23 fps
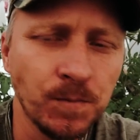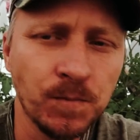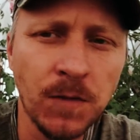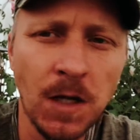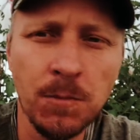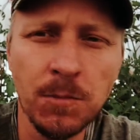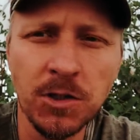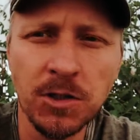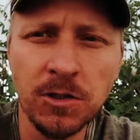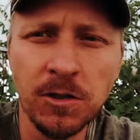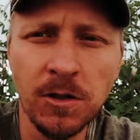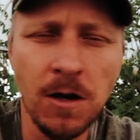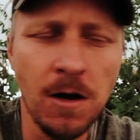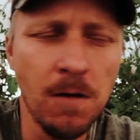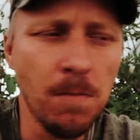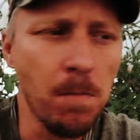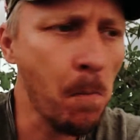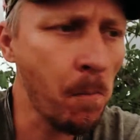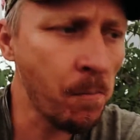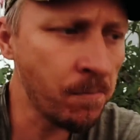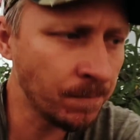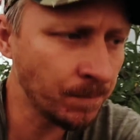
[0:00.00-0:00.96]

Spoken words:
I'm a slob.